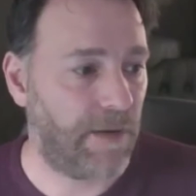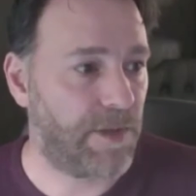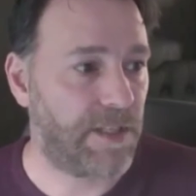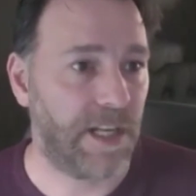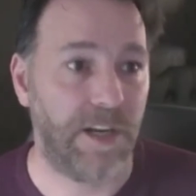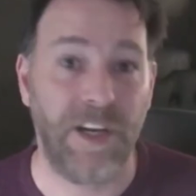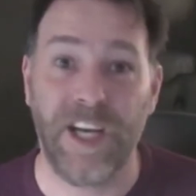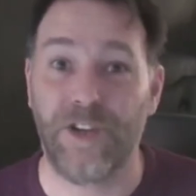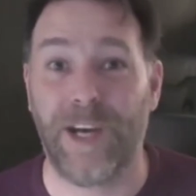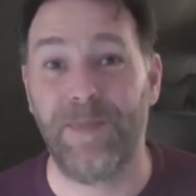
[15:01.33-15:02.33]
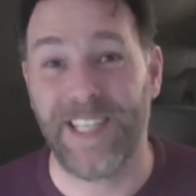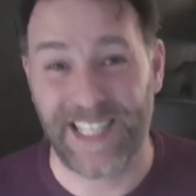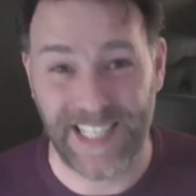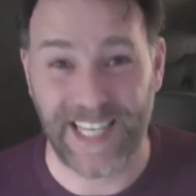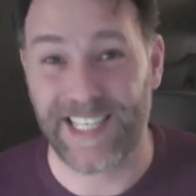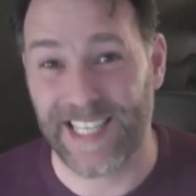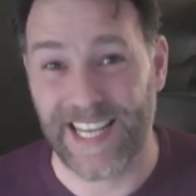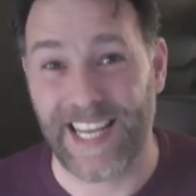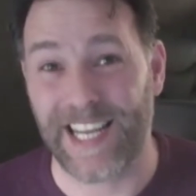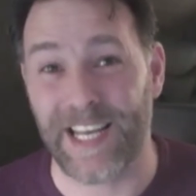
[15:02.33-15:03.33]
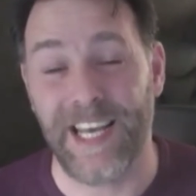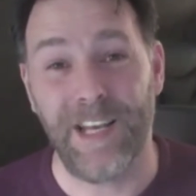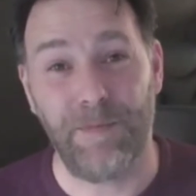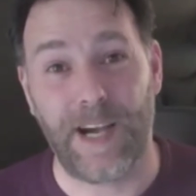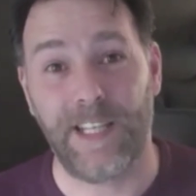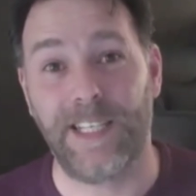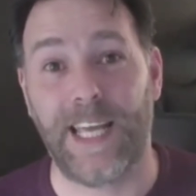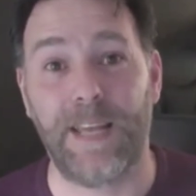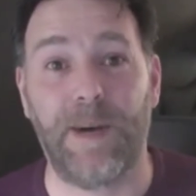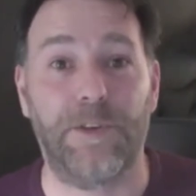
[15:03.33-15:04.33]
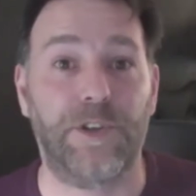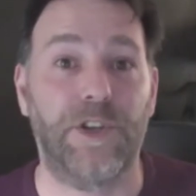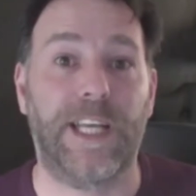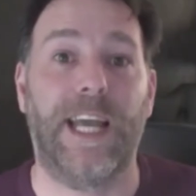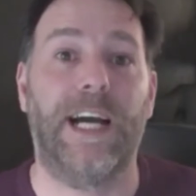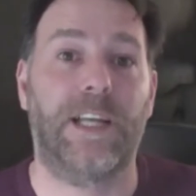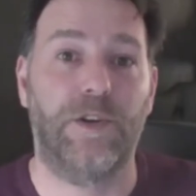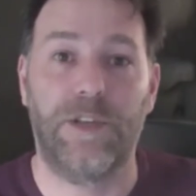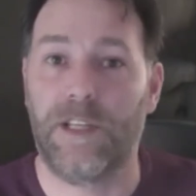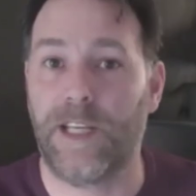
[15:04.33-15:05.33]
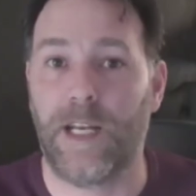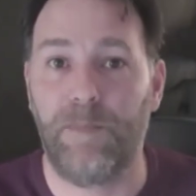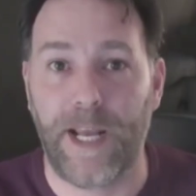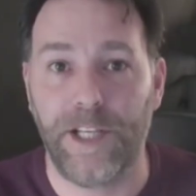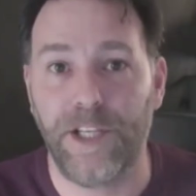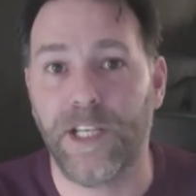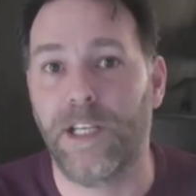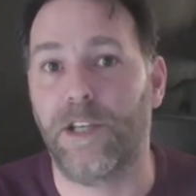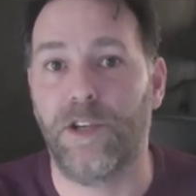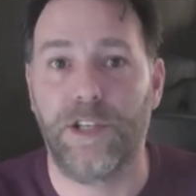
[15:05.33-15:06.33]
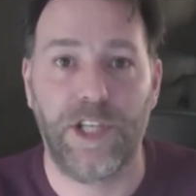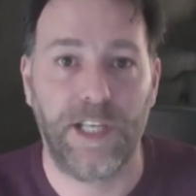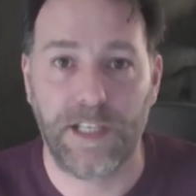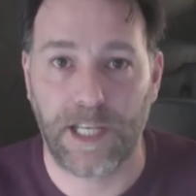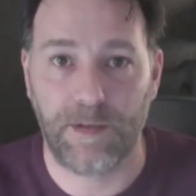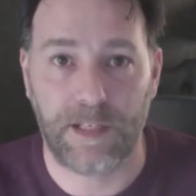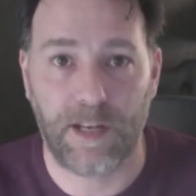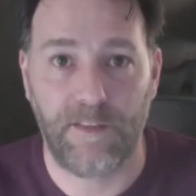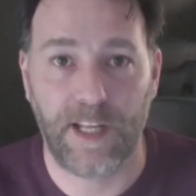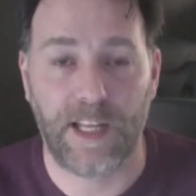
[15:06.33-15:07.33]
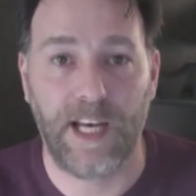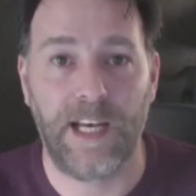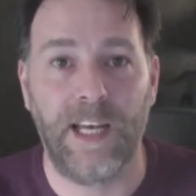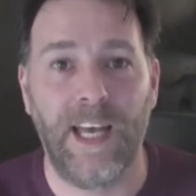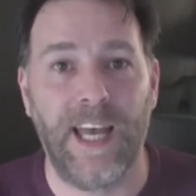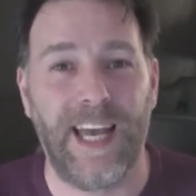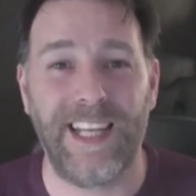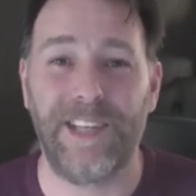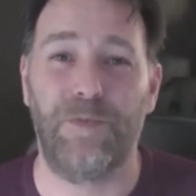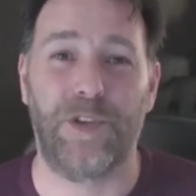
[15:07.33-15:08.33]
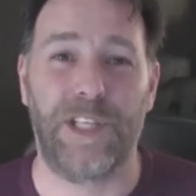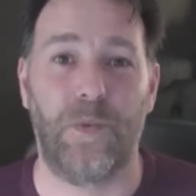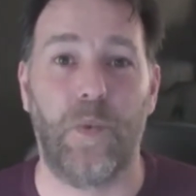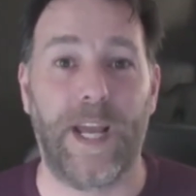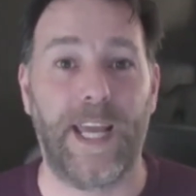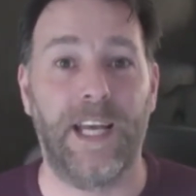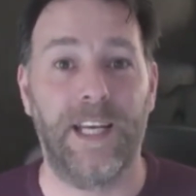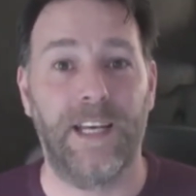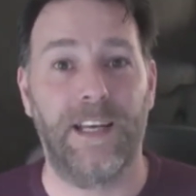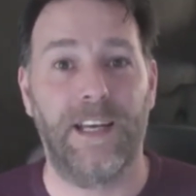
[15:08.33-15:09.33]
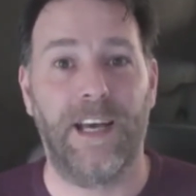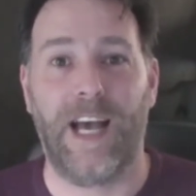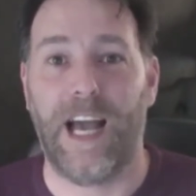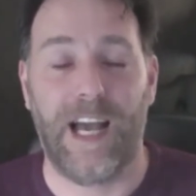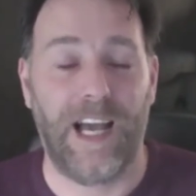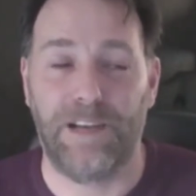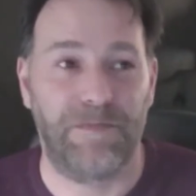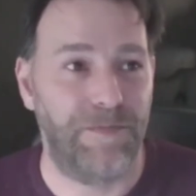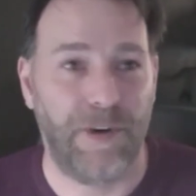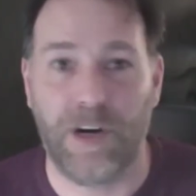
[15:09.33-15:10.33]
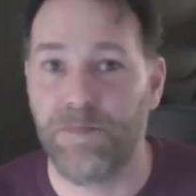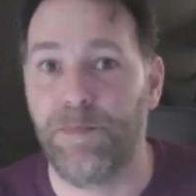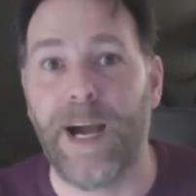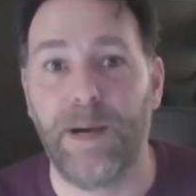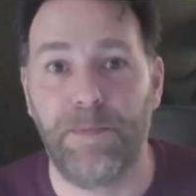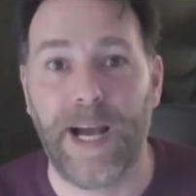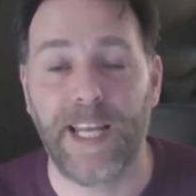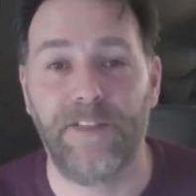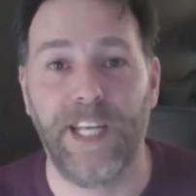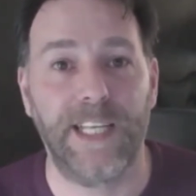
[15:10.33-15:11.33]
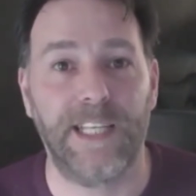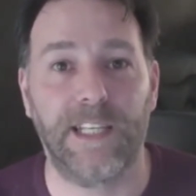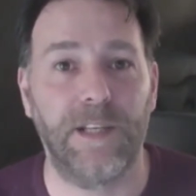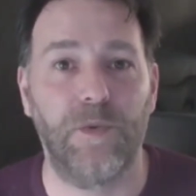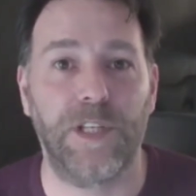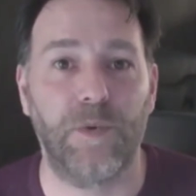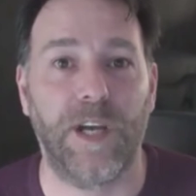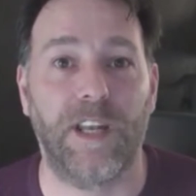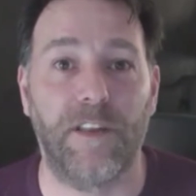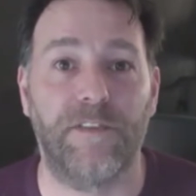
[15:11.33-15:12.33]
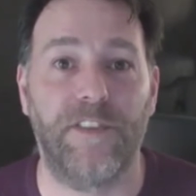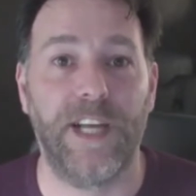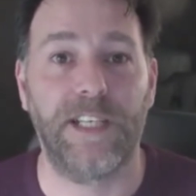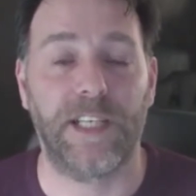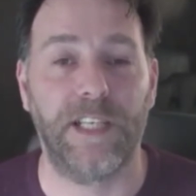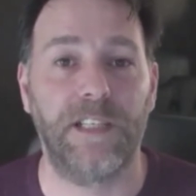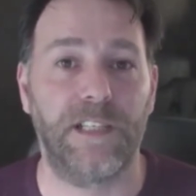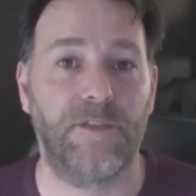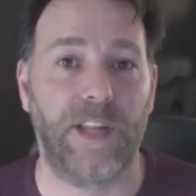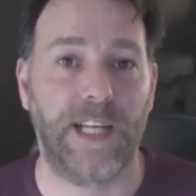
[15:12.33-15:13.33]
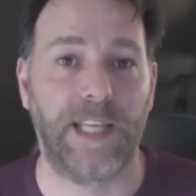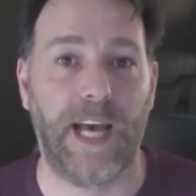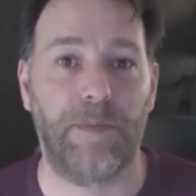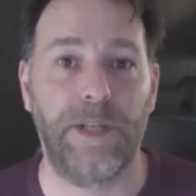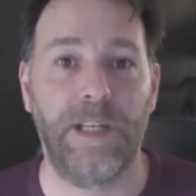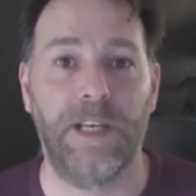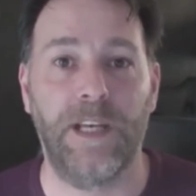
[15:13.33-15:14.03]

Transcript: just now. So I'd be 68 by the time I was going to get a good kind of pension, good share scheme and stuff like that. And I didn't want to wait. Back in the days, I didn't want to wait another 30 years just for that to happen.